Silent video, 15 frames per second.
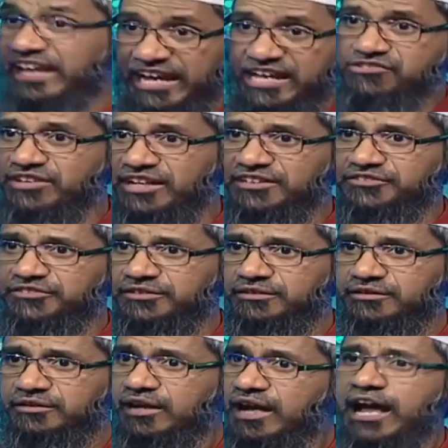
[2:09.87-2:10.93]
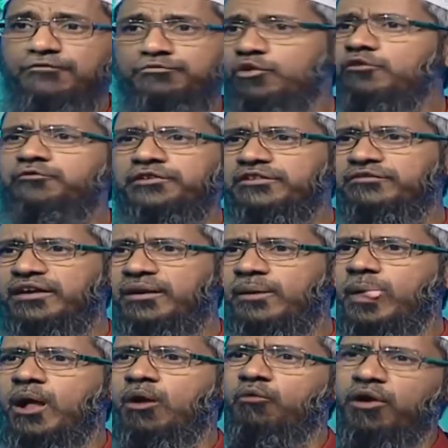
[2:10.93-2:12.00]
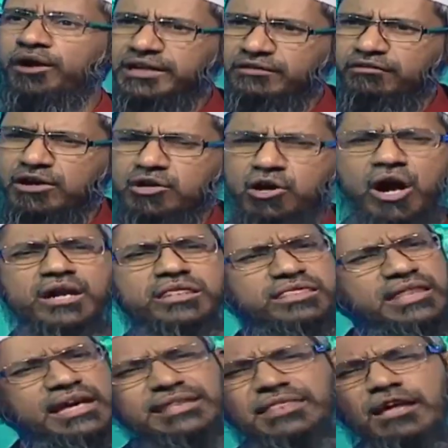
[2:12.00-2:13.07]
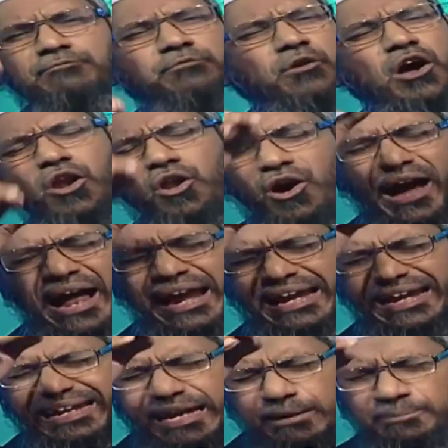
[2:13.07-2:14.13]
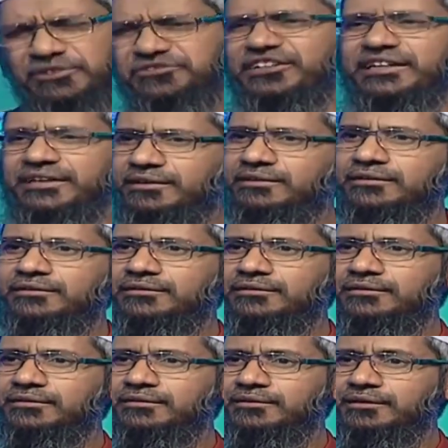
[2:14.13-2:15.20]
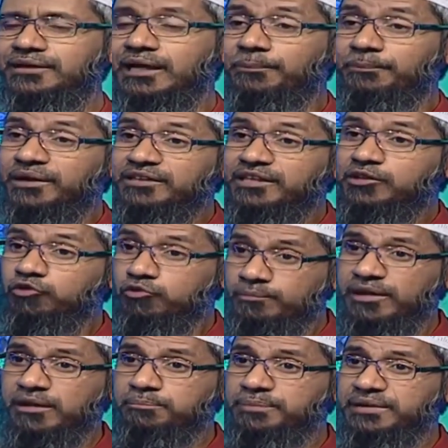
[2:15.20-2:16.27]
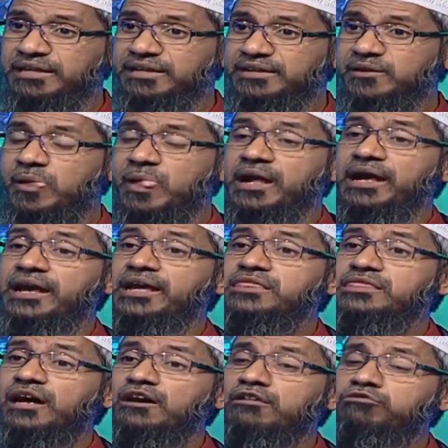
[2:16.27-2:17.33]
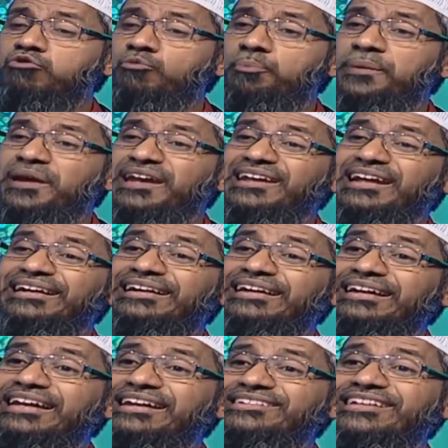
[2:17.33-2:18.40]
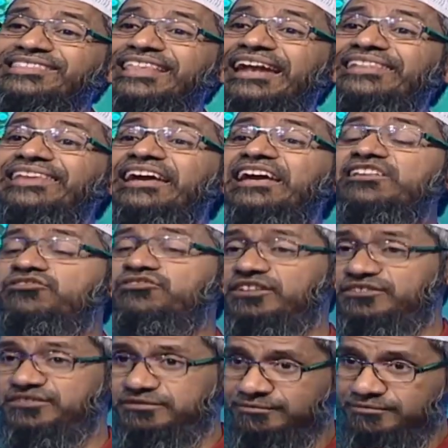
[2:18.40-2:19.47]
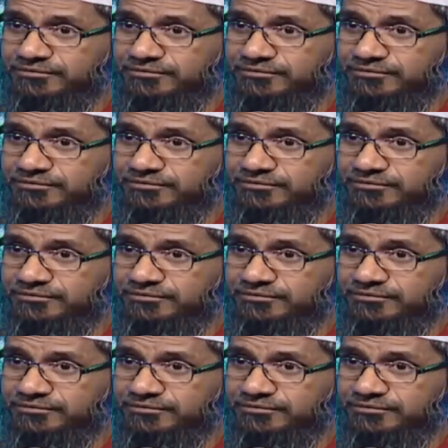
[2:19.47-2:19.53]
The angels have no free will. Whatever God says, they follow 100%. But the human being is a superior creation than the angels.